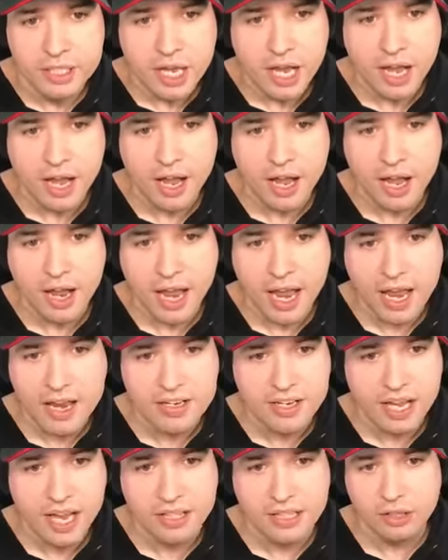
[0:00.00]
Uh,
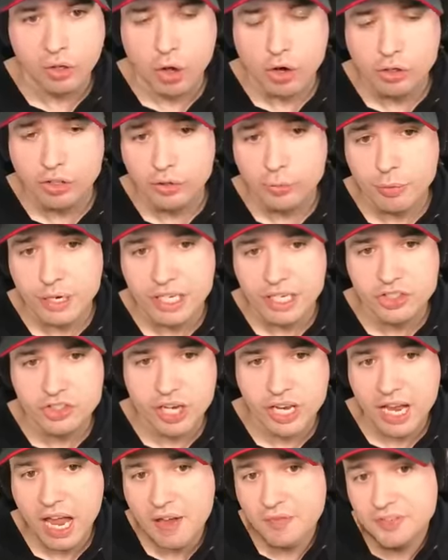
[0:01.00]
and at longer range,
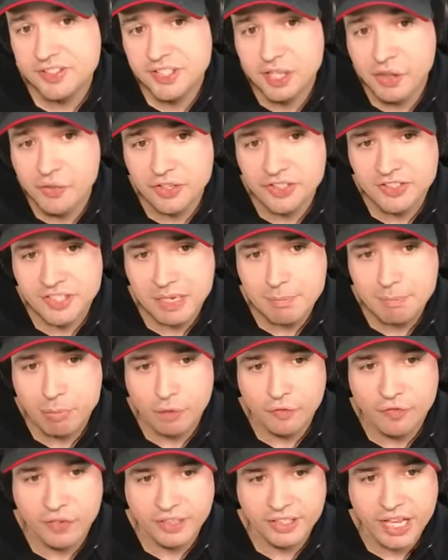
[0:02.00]
they have still the same
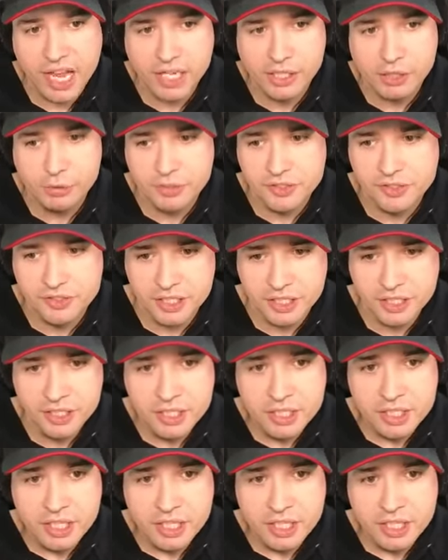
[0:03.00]
perfect accuracy.